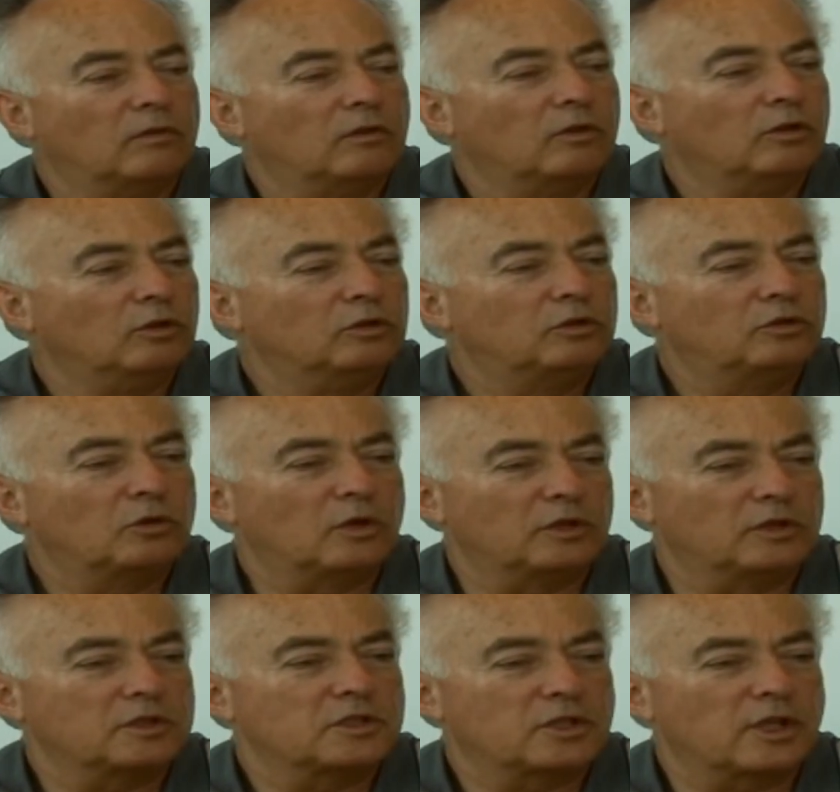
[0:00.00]
good to
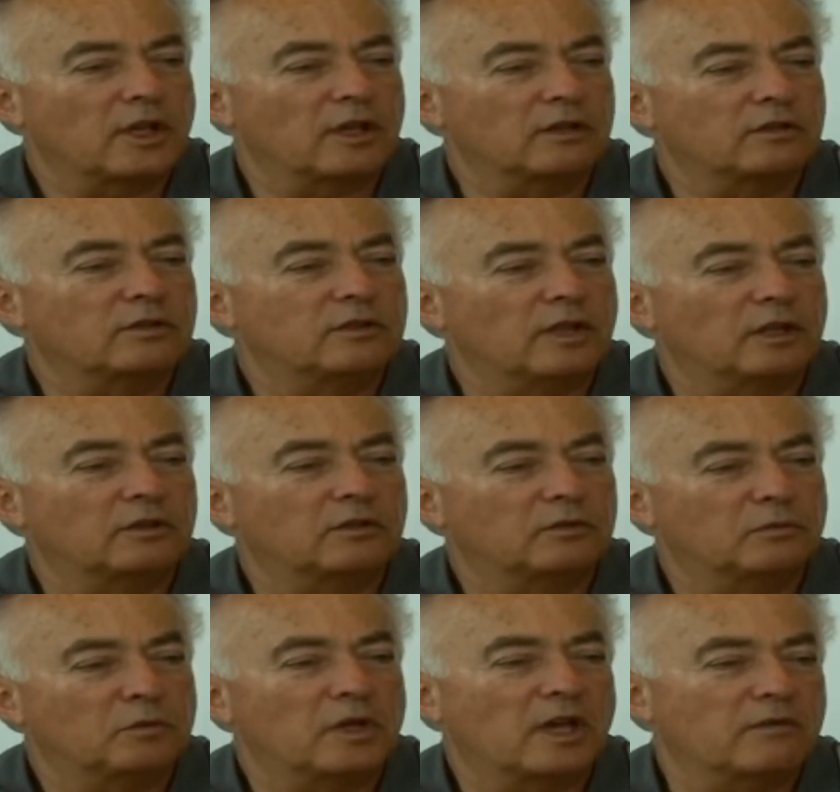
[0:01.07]
understand that
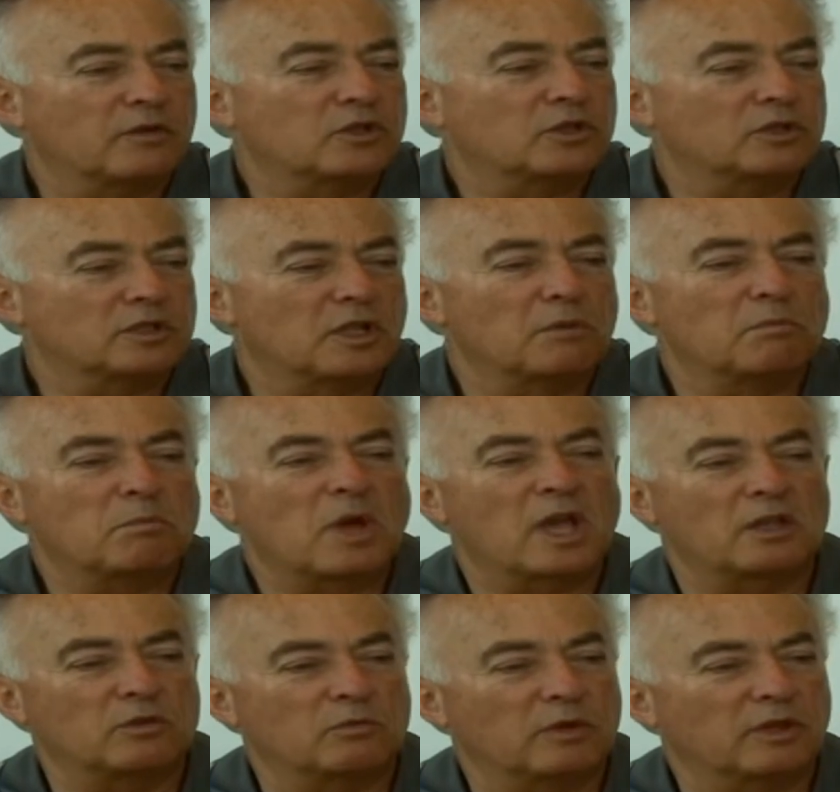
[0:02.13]
we have a certain
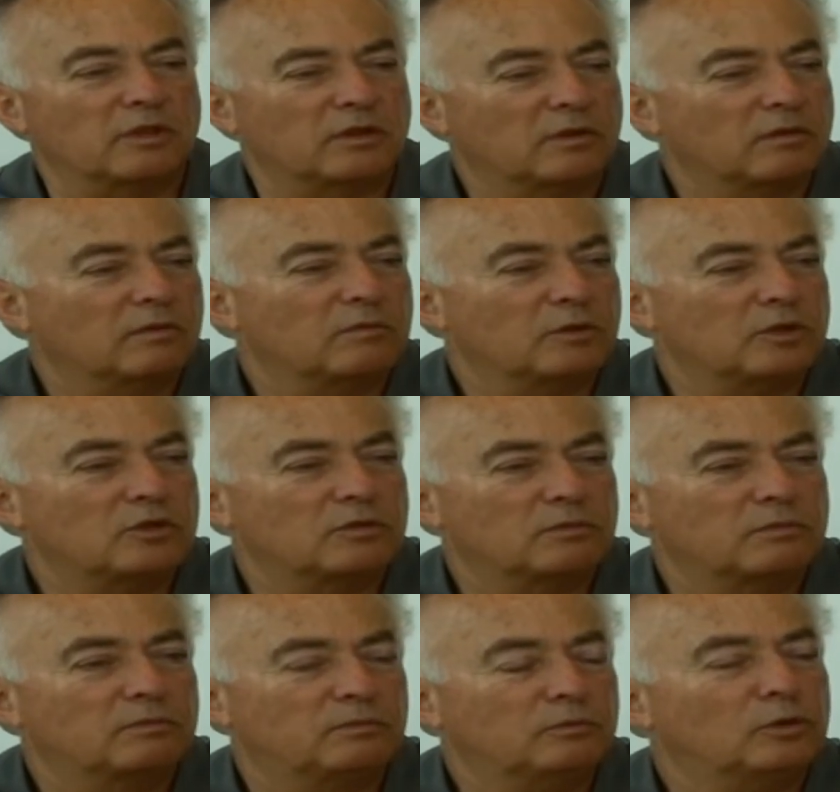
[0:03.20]
bandwidth, which
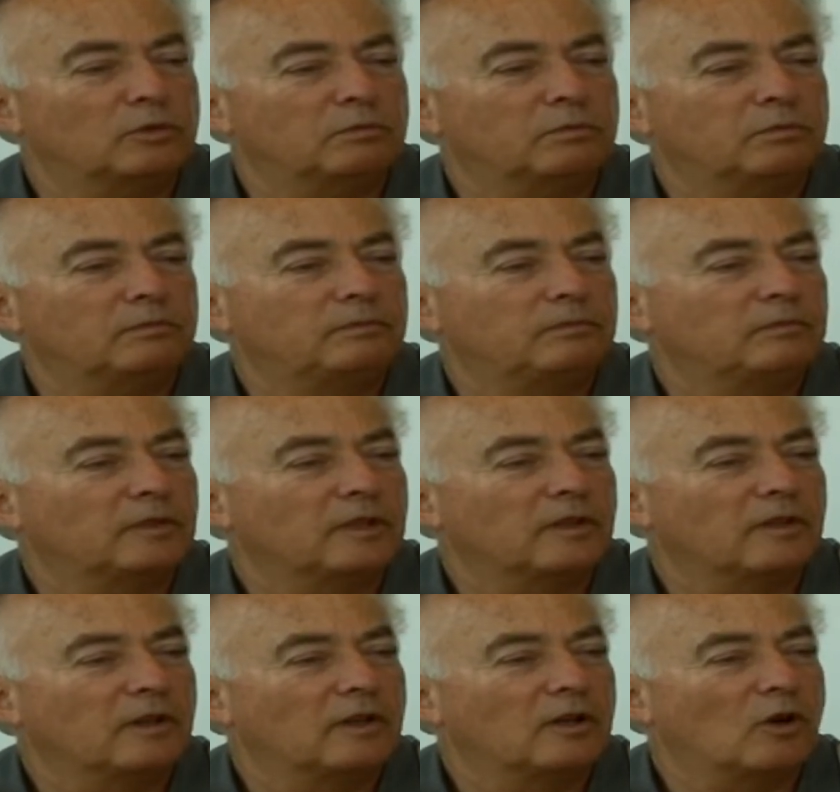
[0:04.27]
we'll
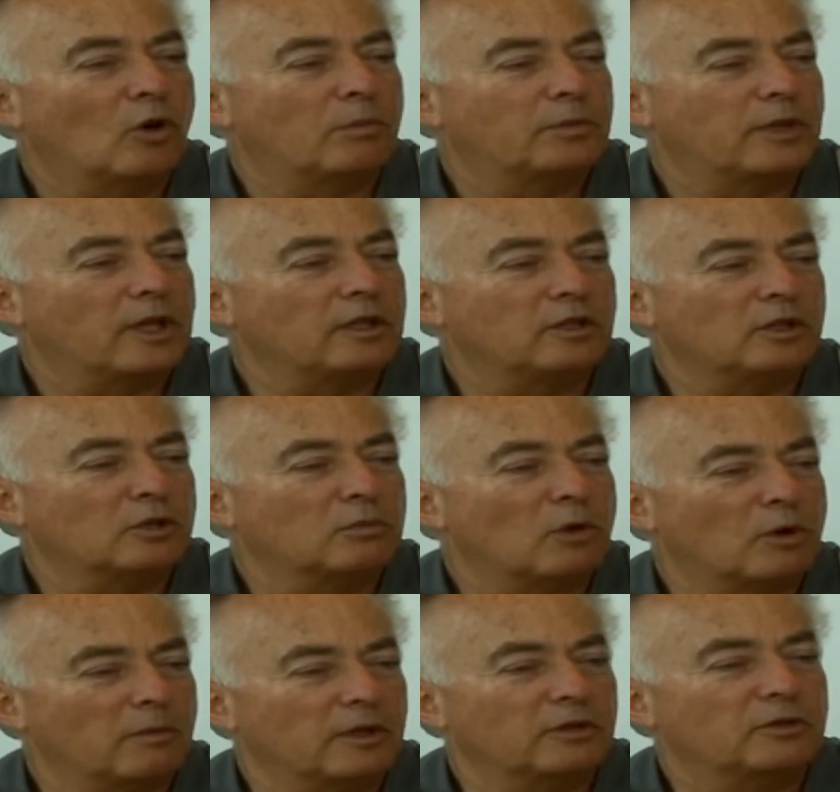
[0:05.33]
obtain in a
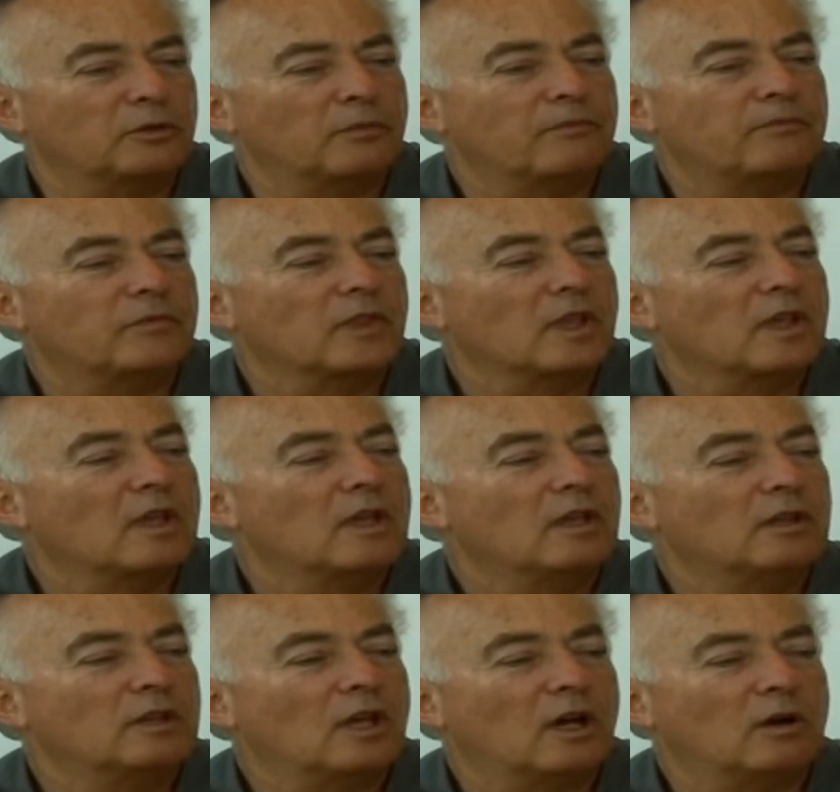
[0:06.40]
moment.
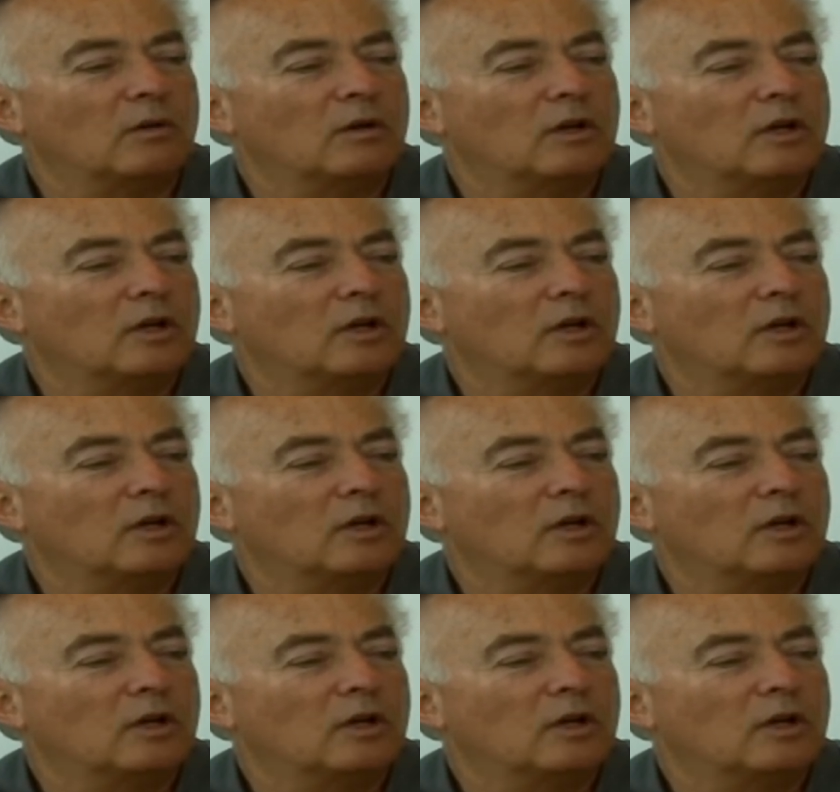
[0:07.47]
Now,